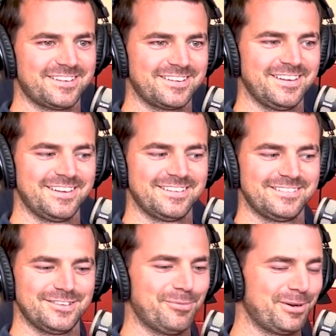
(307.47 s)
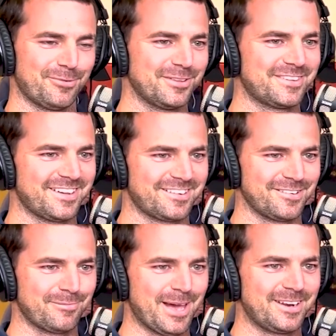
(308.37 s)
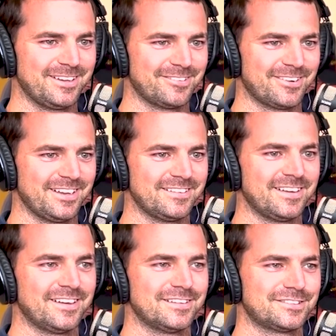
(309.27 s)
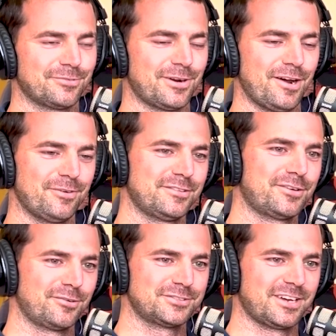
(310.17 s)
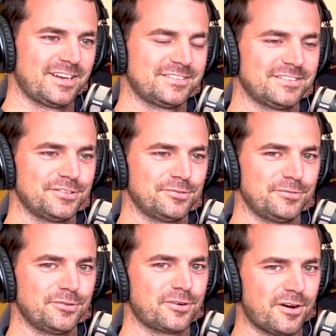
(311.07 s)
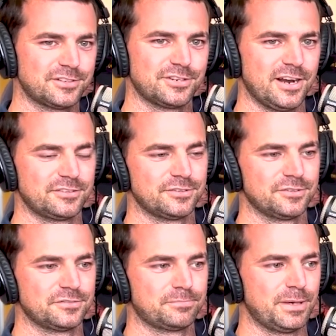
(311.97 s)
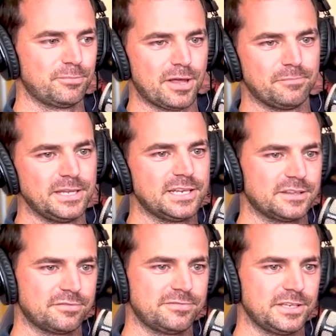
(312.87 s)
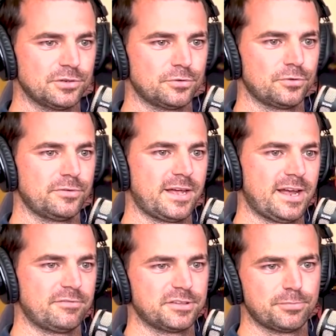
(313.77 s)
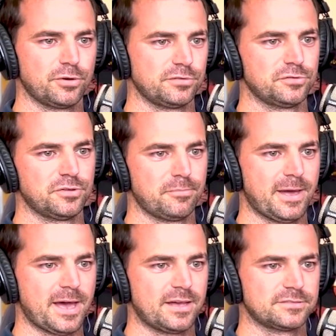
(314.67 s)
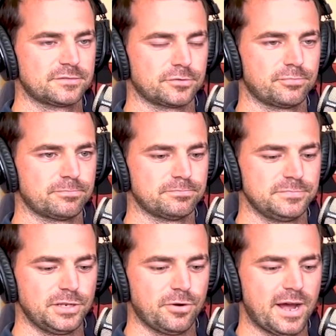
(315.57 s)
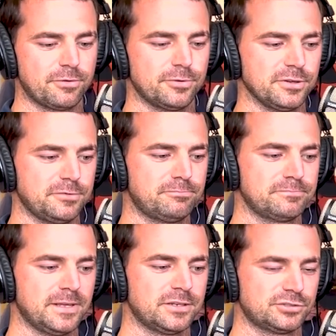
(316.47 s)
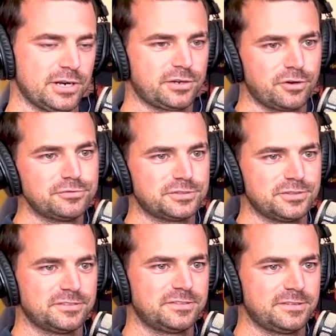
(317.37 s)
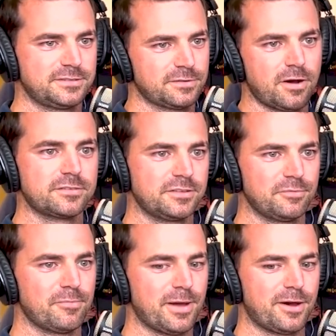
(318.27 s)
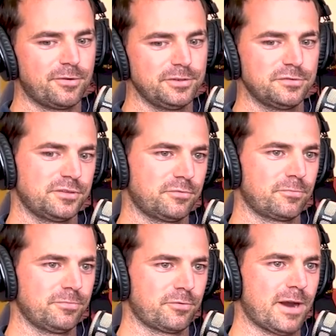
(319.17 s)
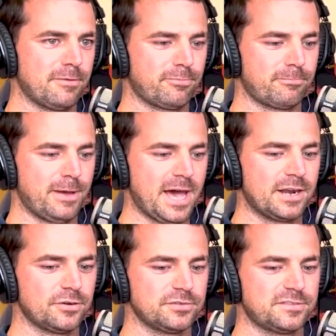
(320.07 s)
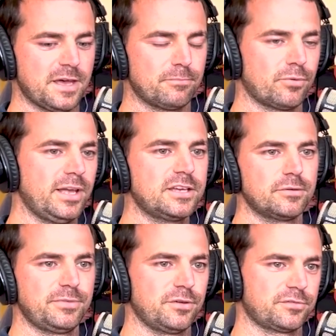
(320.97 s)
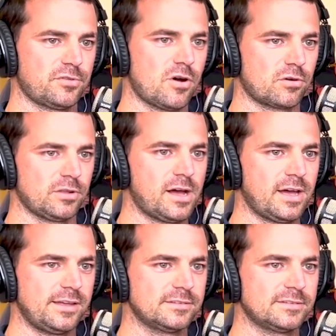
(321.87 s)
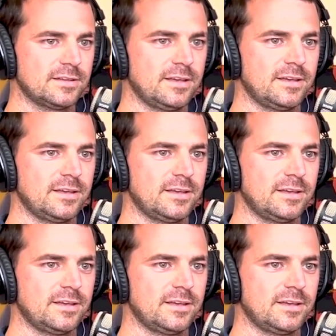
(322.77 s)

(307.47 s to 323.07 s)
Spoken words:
Like nobody wants that on a patio, right? So what I always coach guys to do, new contractors, people I'm meeting in the field that I haven't spoken to in the past, or, I really try and coach and talk to them about using the right patterns that break up those long lines.